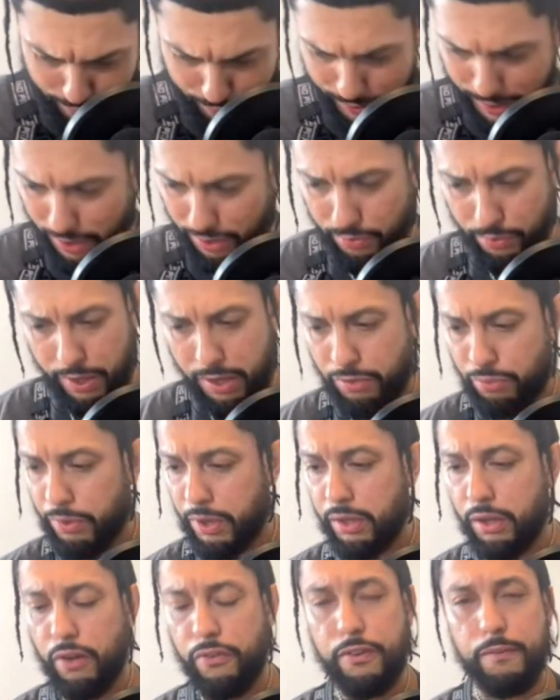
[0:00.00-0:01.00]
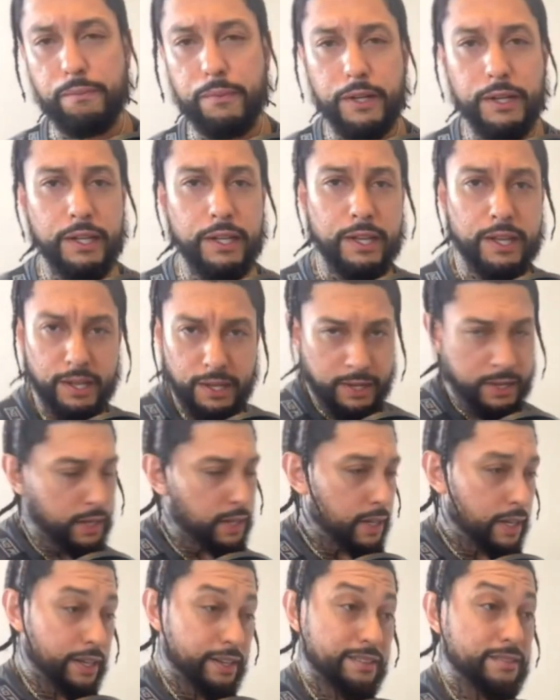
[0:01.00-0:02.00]
he's well off in money.
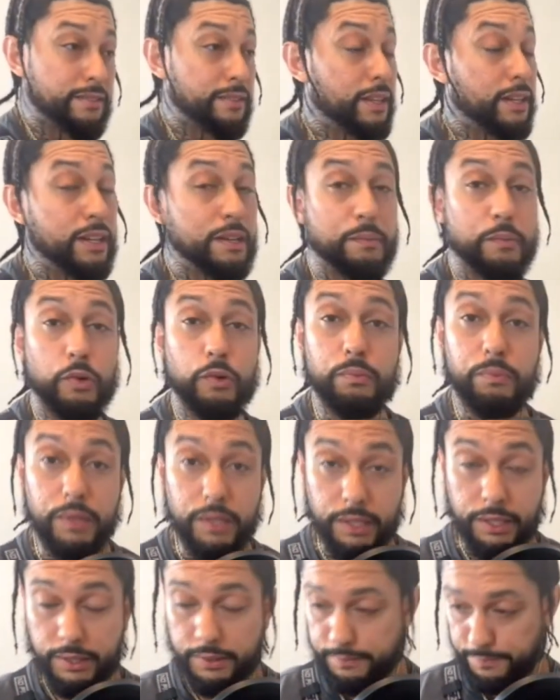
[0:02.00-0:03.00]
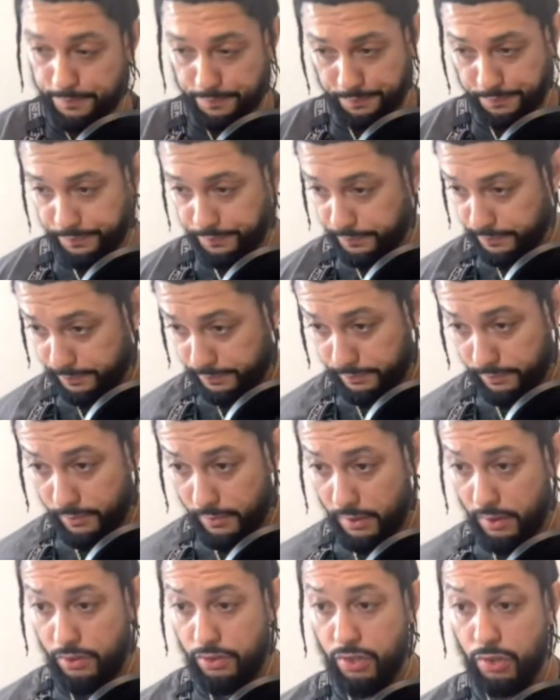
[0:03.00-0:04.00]
He doesn't need any more money.
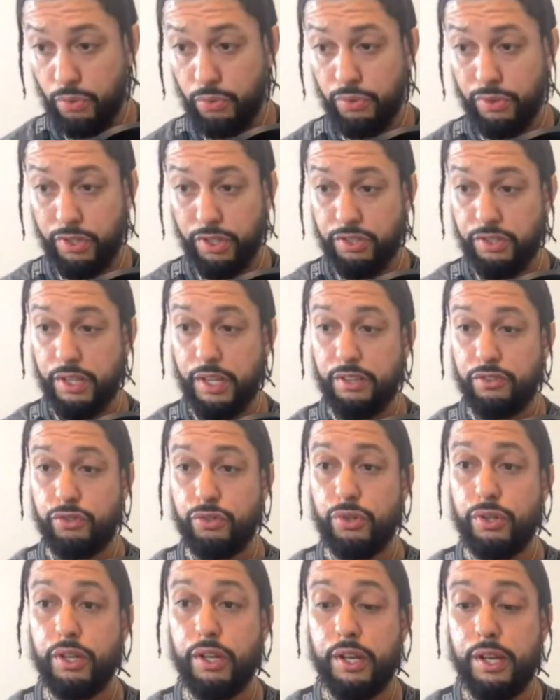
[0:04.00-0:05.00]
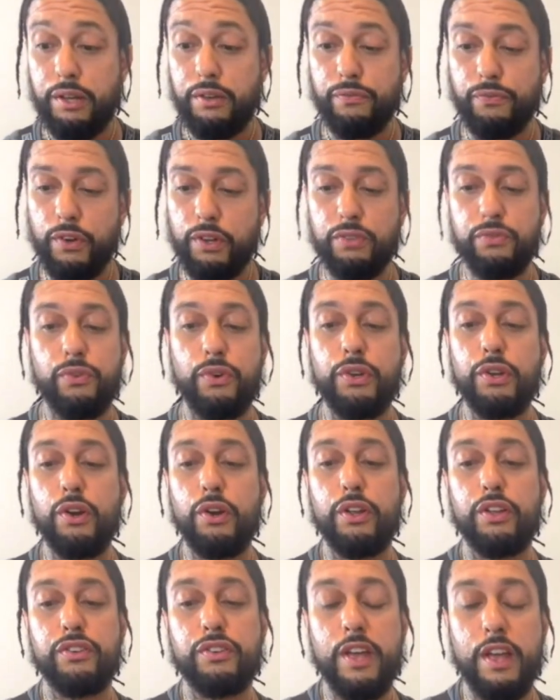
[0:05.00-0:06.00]
So just enjoy. First of all, you
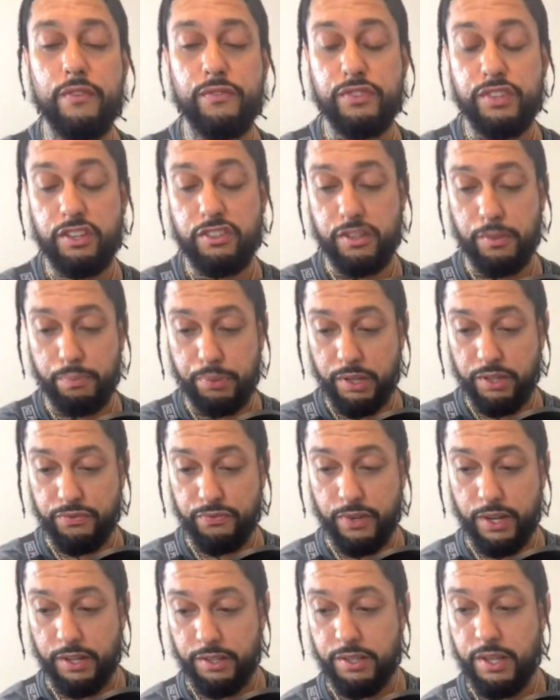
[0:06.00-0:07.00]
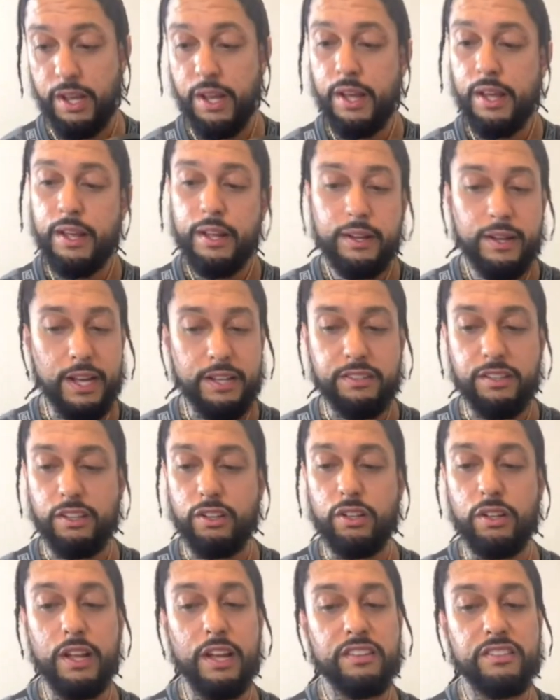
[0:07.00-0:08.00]
already have 60-plus fights. That's
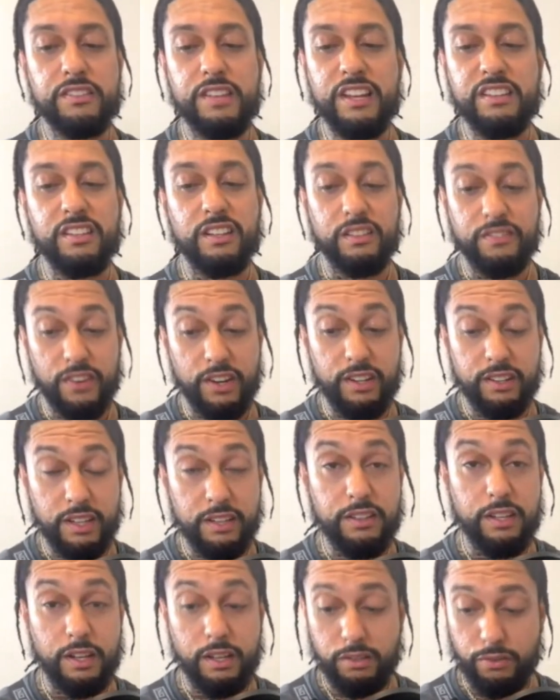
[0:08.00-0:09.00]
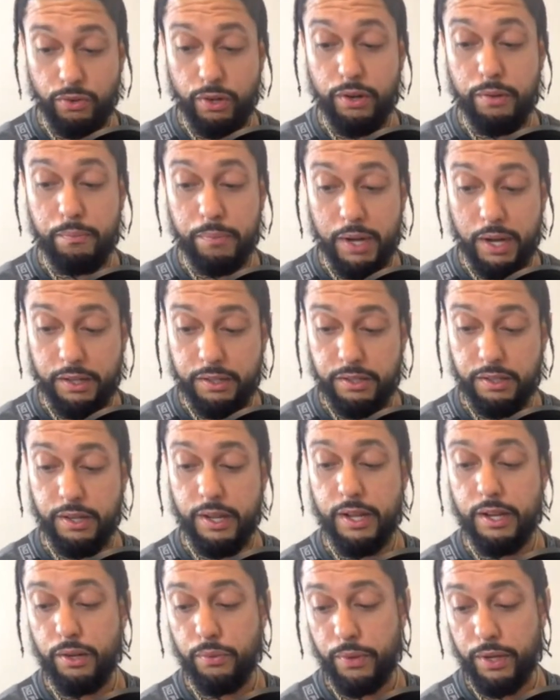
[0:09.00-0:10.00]
a very lengthy career in boxing.
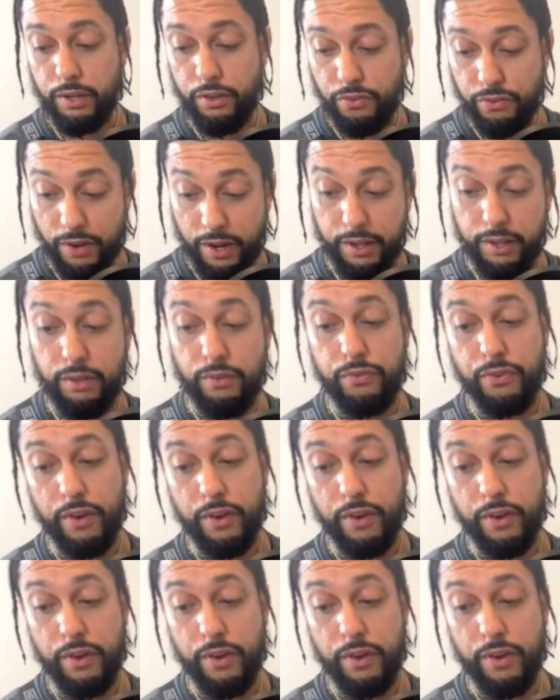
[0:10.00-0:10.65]
And the way you fight,